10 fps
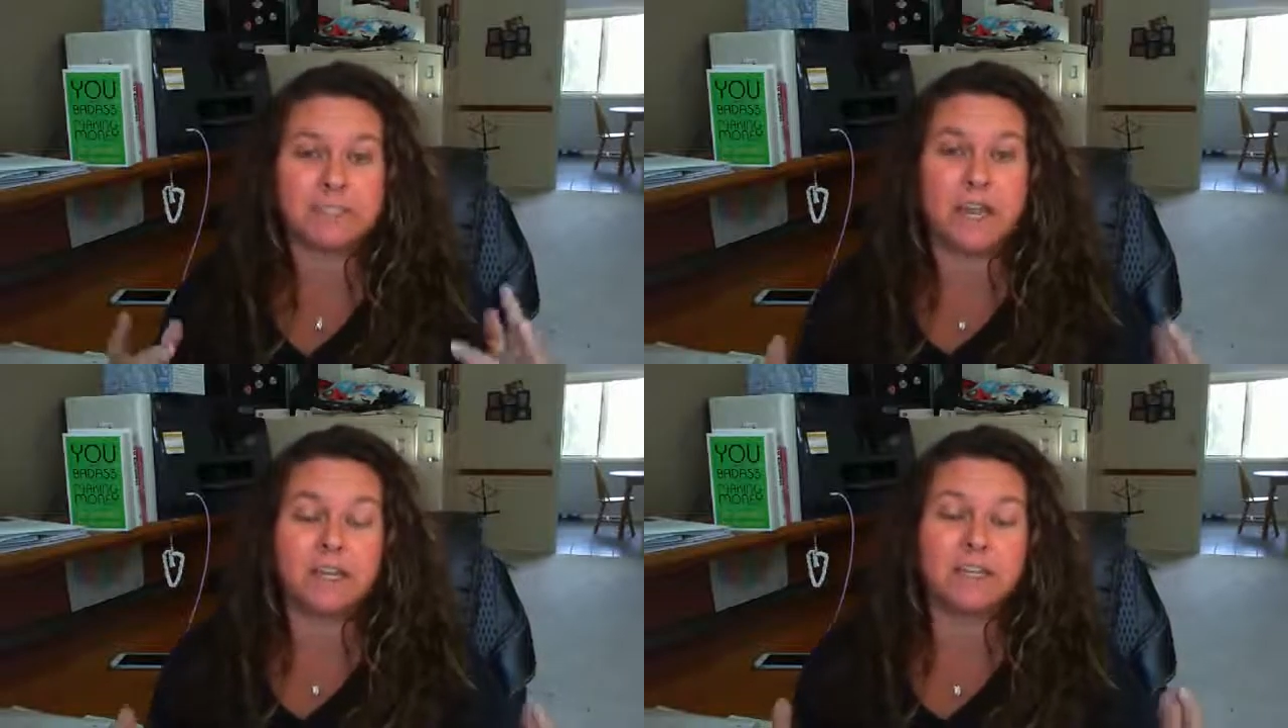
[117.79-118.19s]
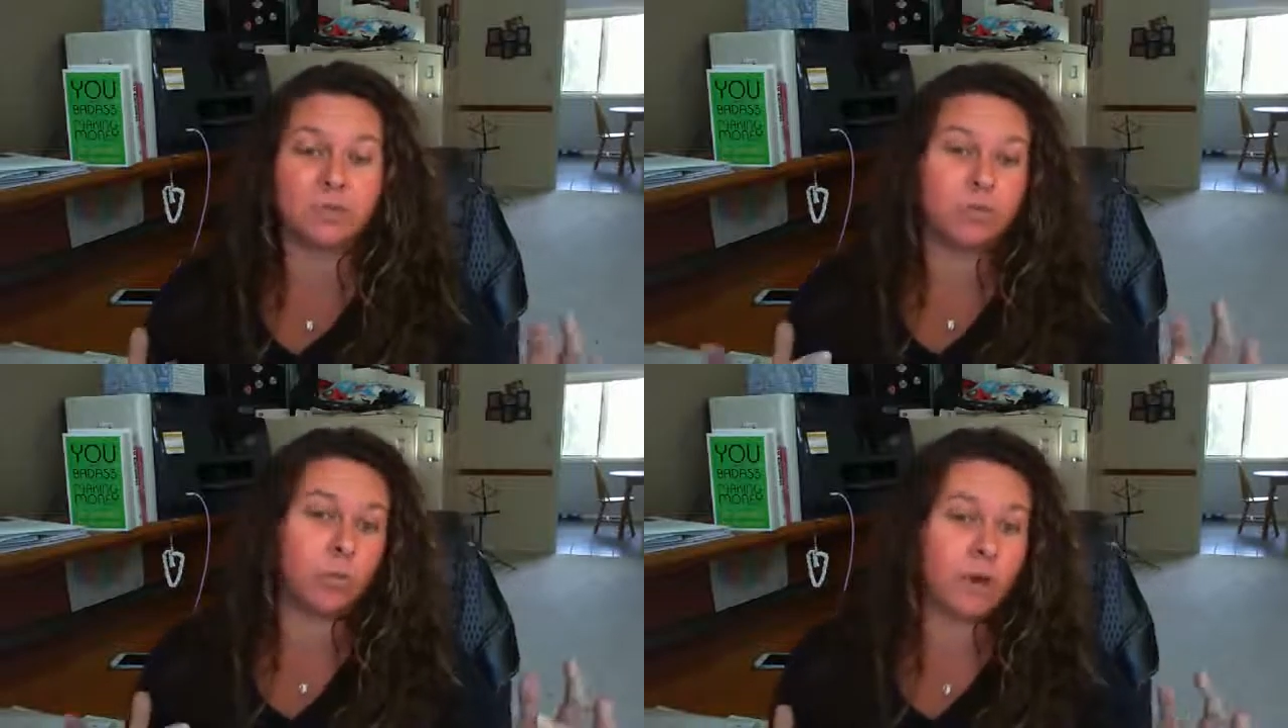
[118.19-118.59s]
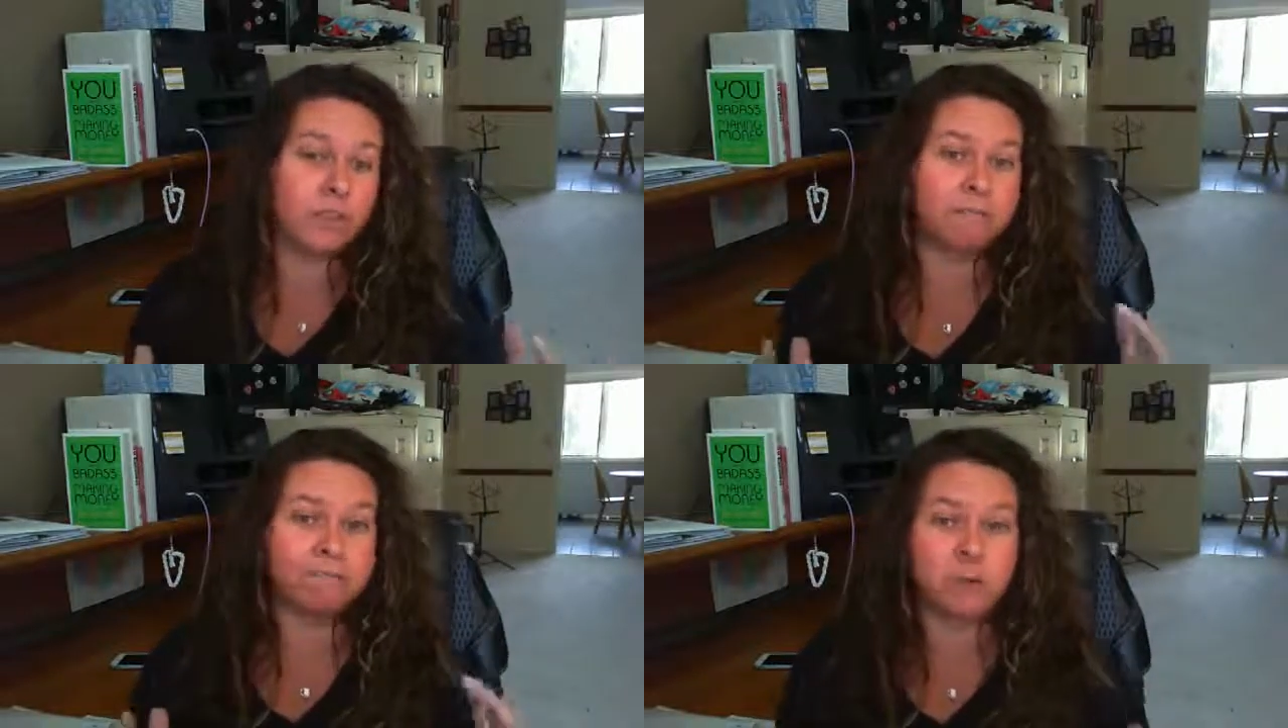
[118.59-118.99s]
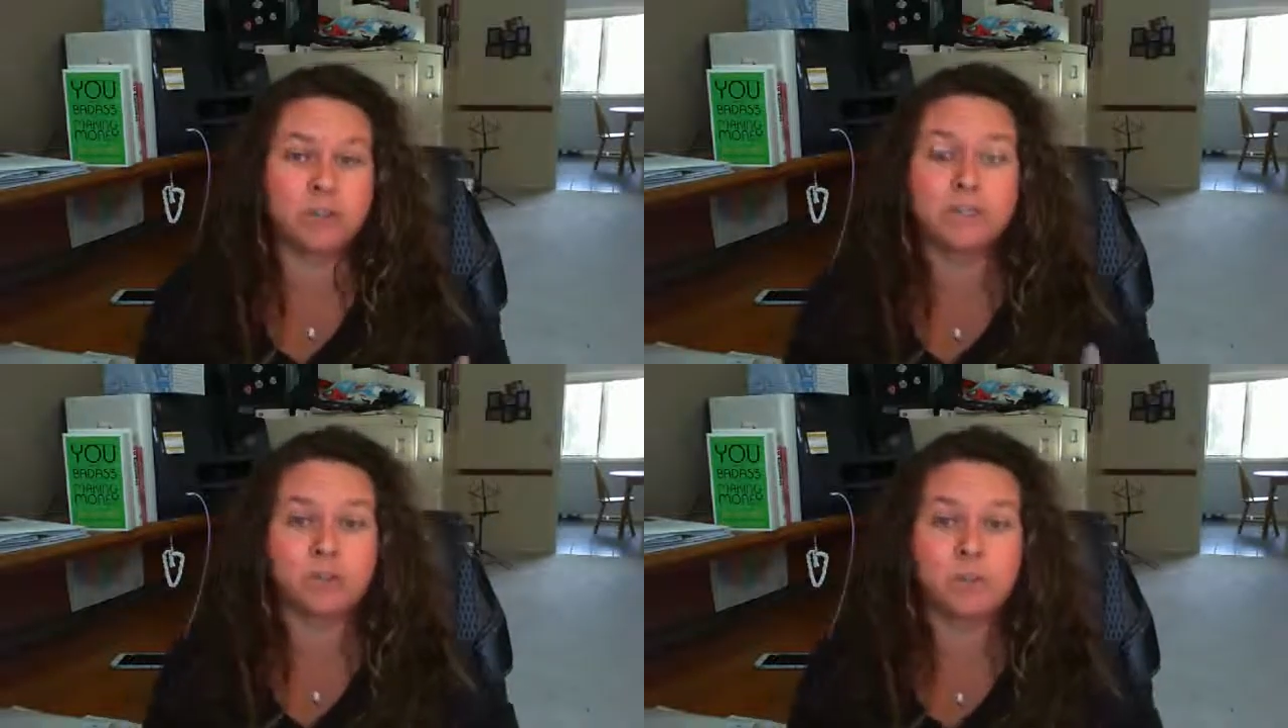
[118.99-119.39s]
That is one of the
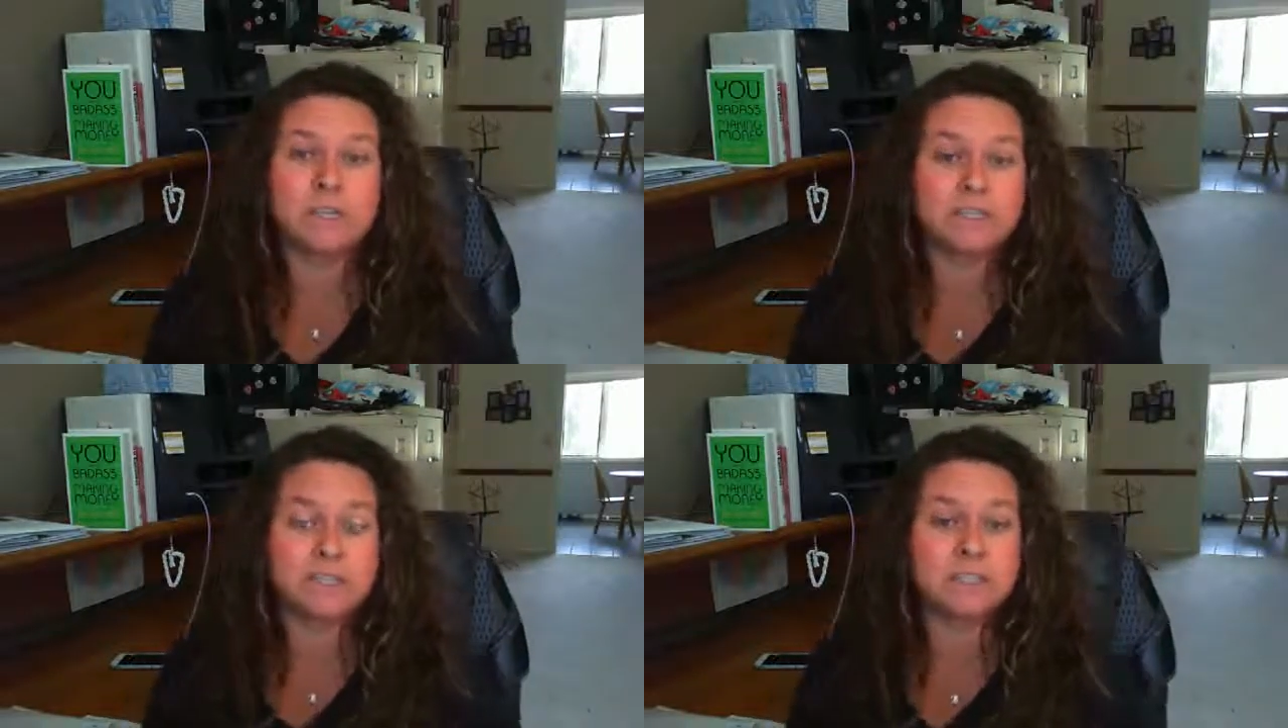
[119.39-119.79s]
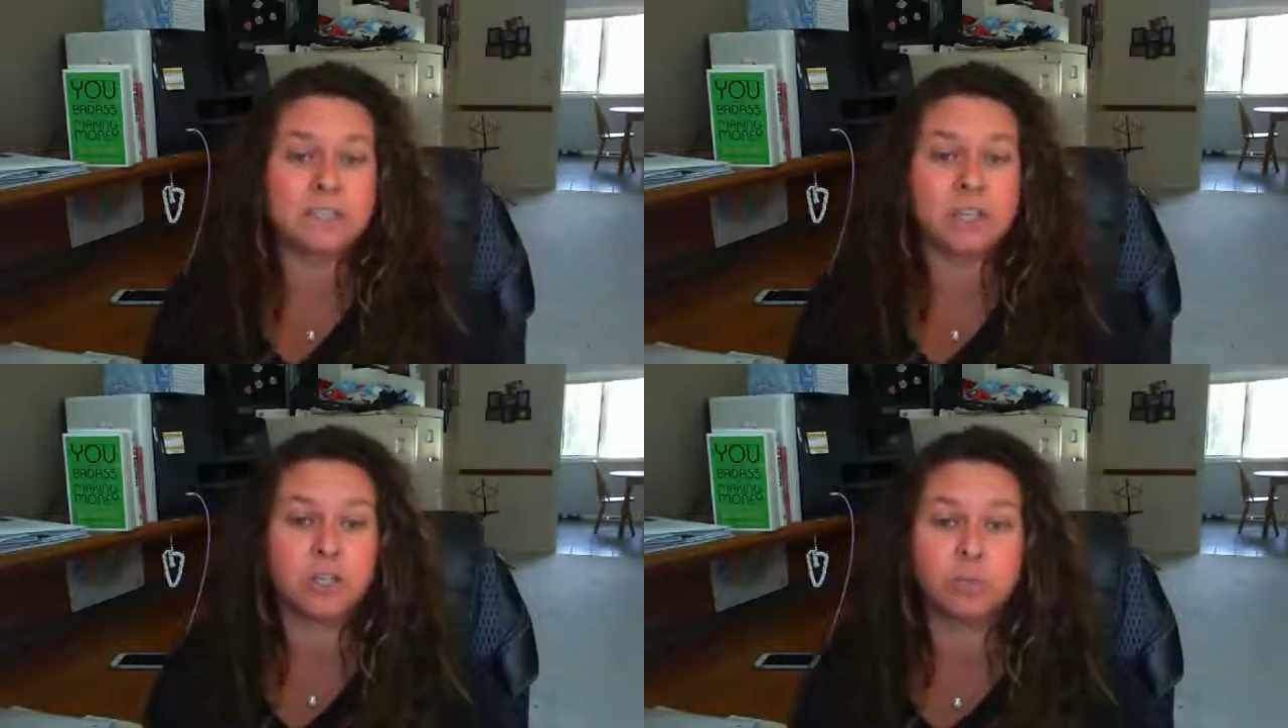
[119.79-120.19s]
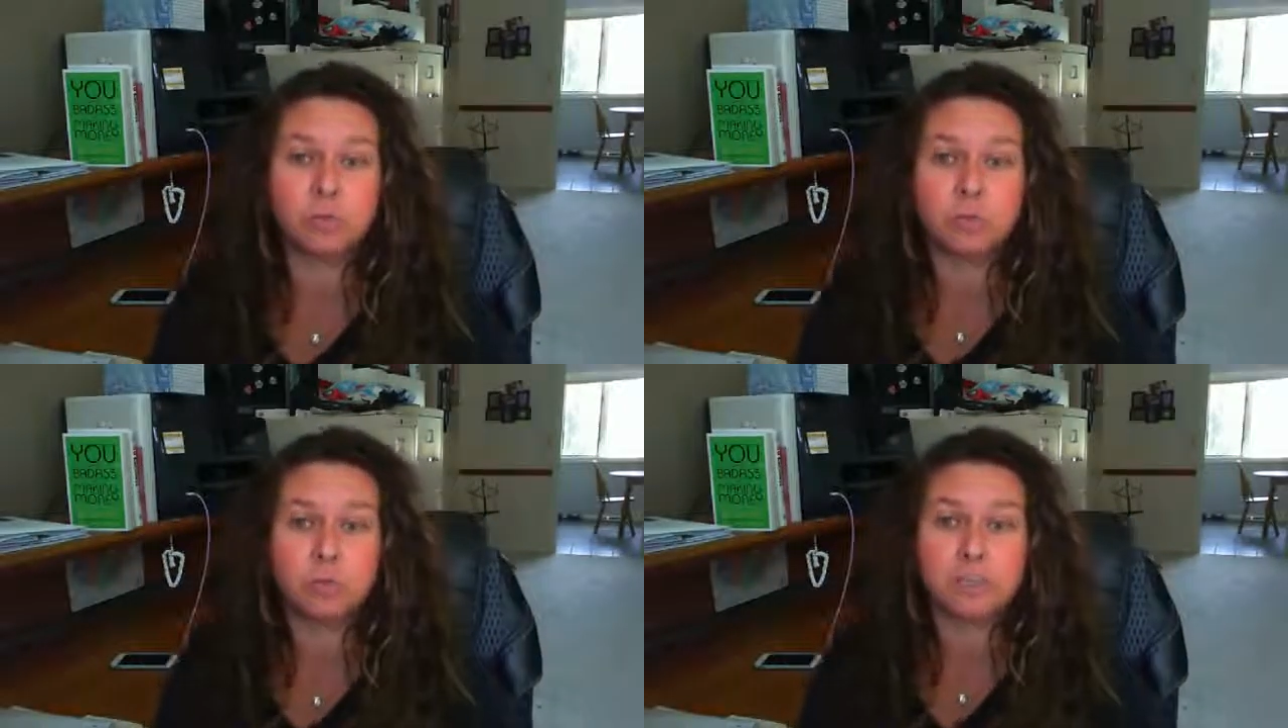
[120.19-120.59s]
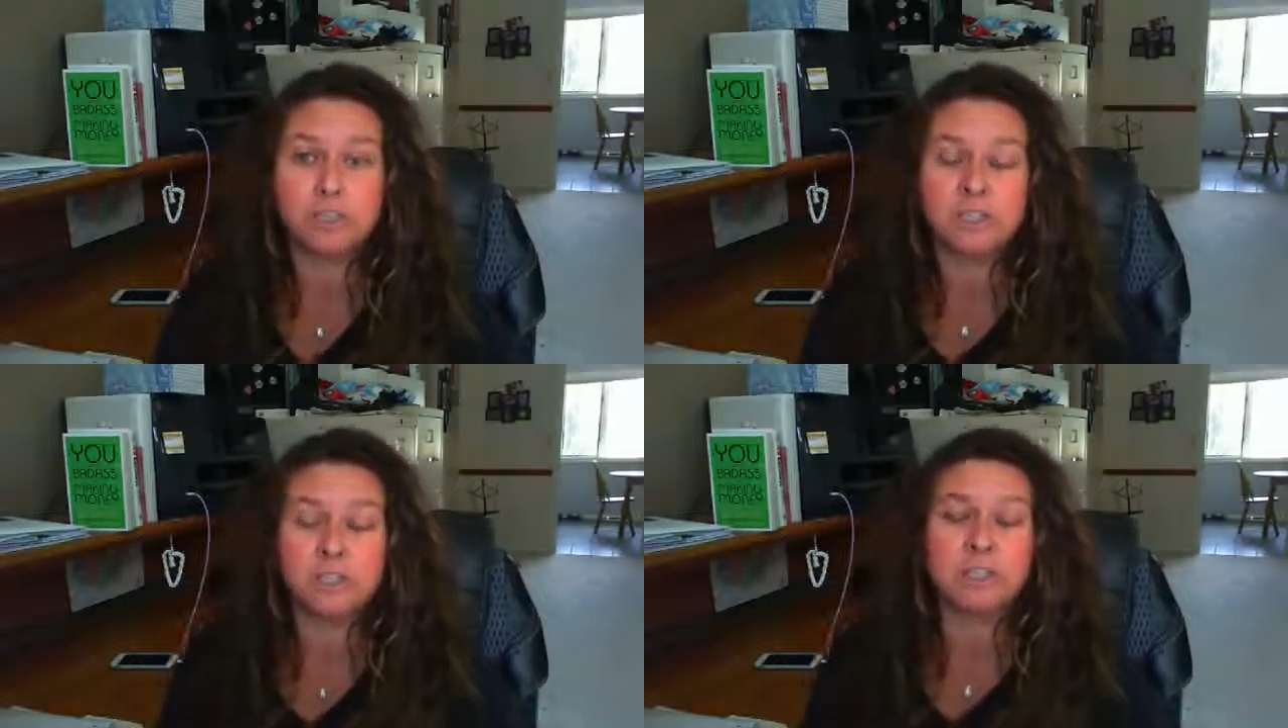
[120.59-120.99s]
first reasons that you
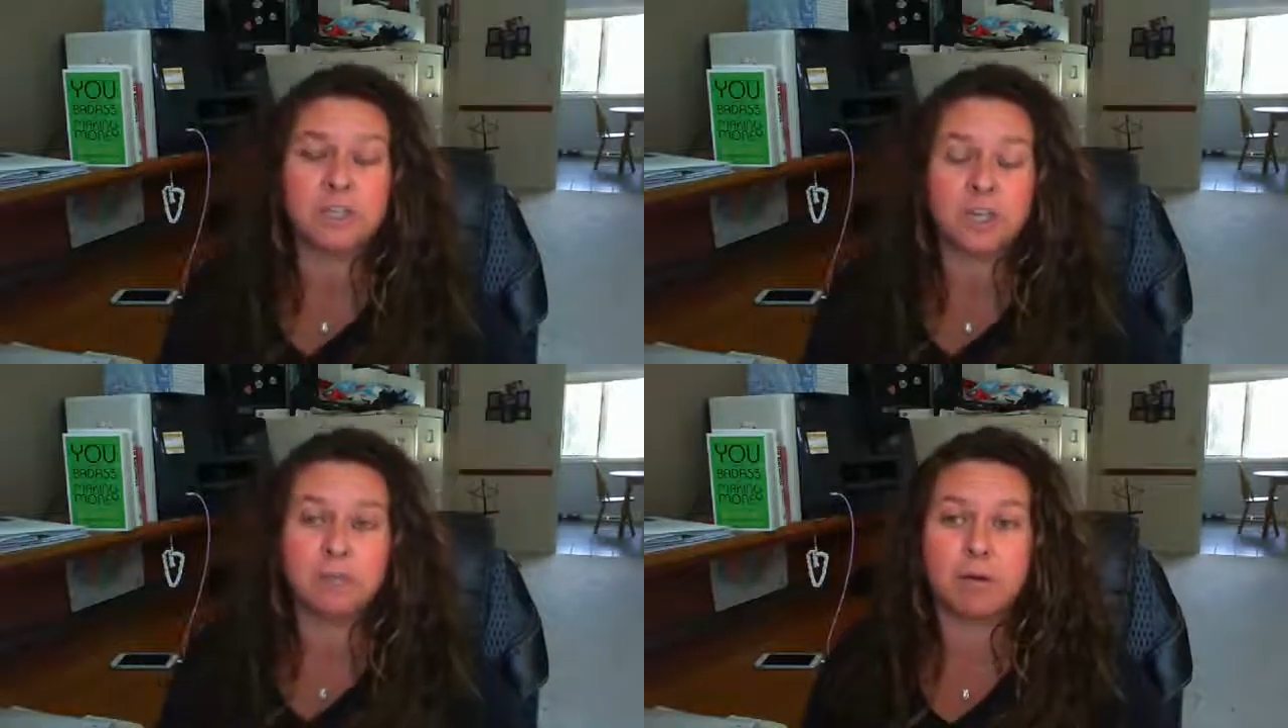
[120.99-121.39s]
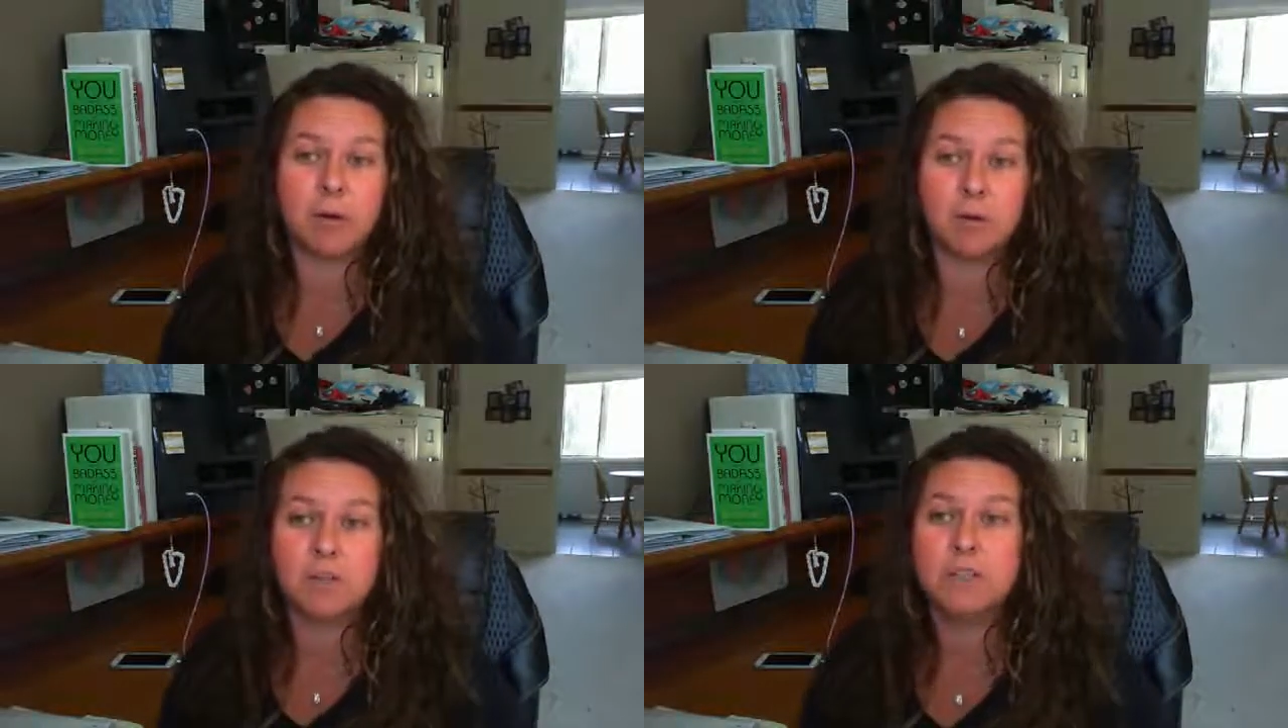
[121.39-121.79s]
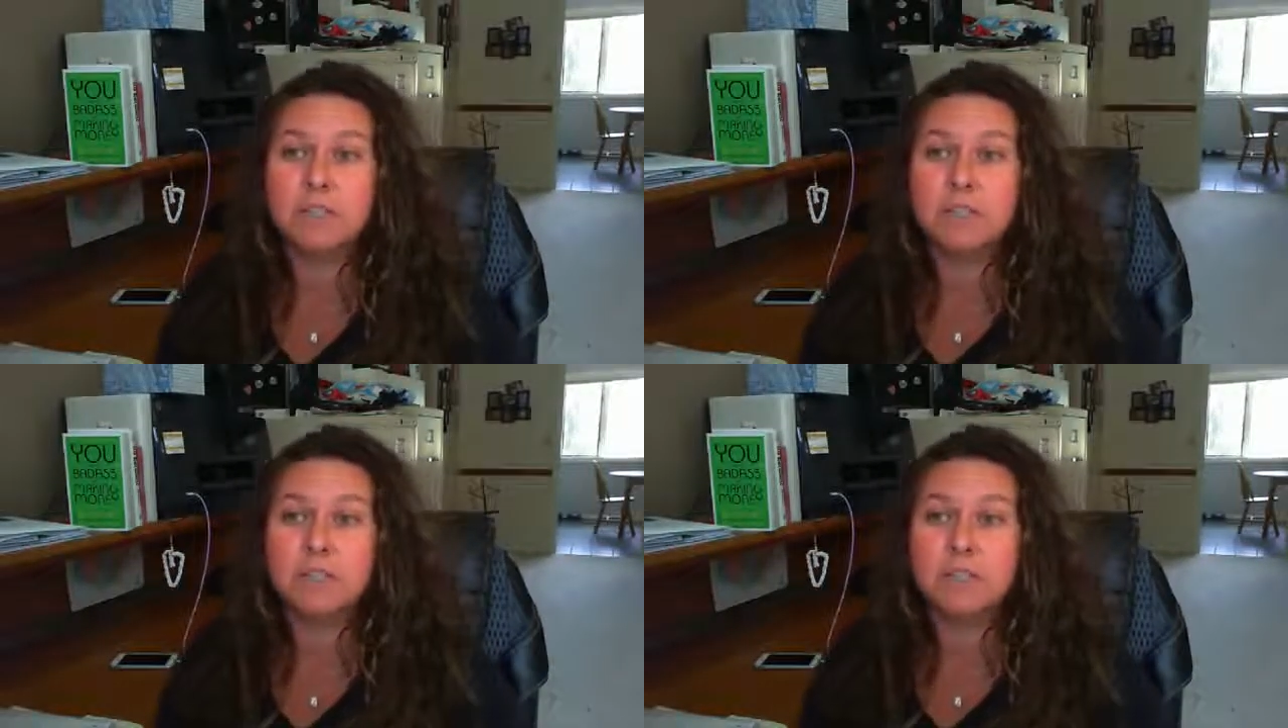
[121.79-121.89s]
really need to think about